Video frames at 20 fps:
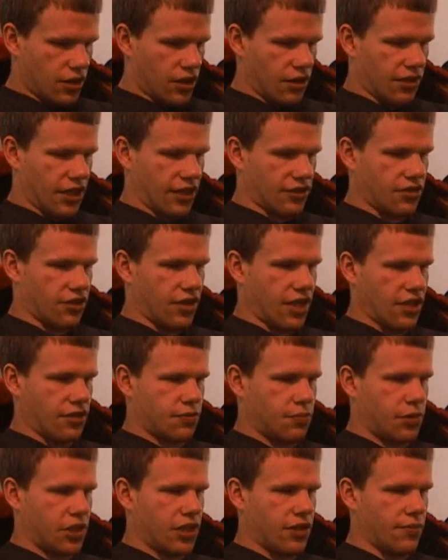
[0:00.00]
Okay, so
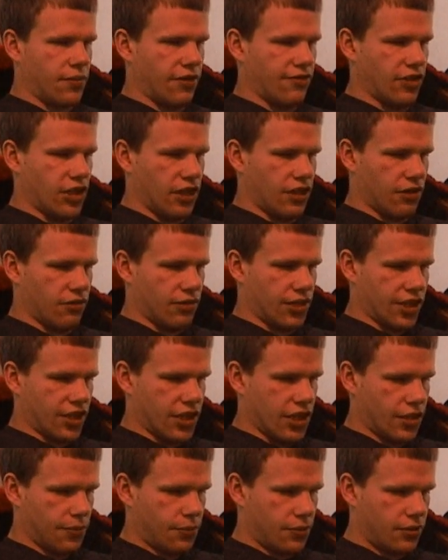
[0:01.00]
that's part of my video I want to
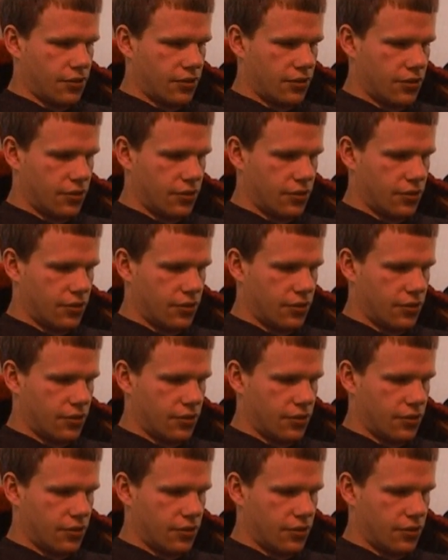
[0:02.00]
keep. How am